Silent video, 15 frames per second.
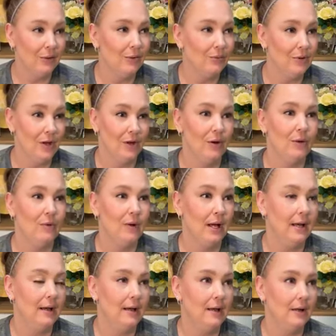I don't
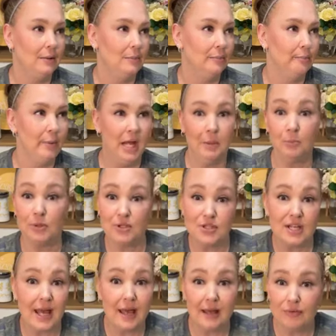know,
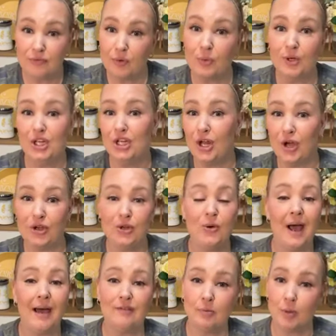Pampered Chef, or, you know,
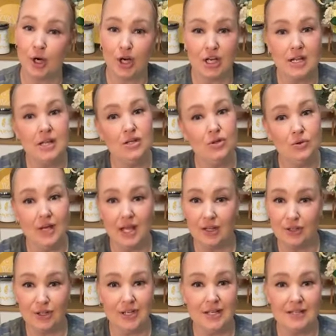you have a party and you
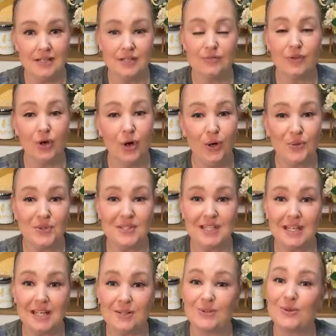get goodies for
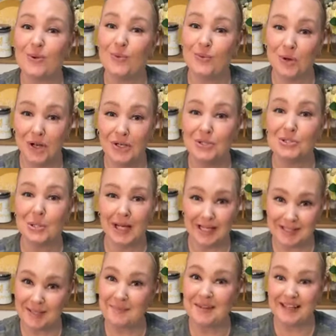hosting. So we're gonna
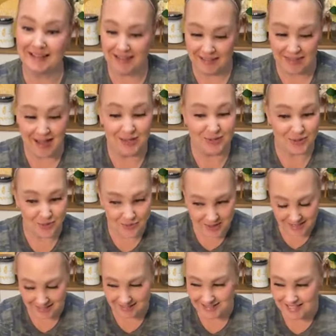try something like that. So
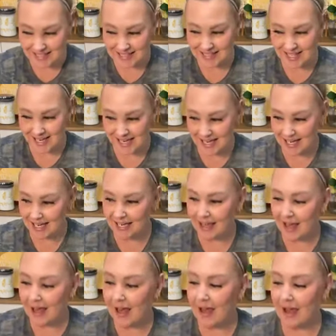that is
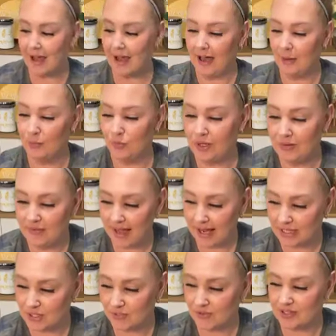exciting. We've
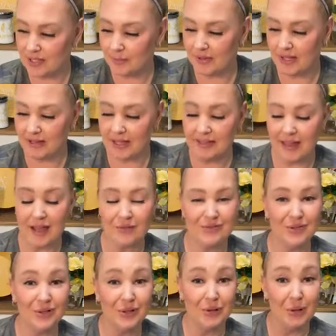asked for something like
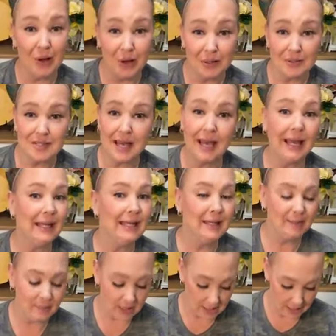that for a long
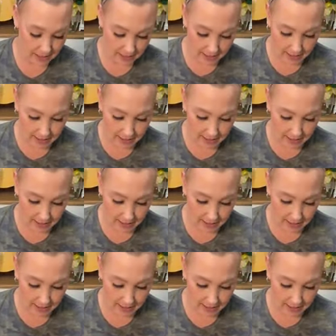time.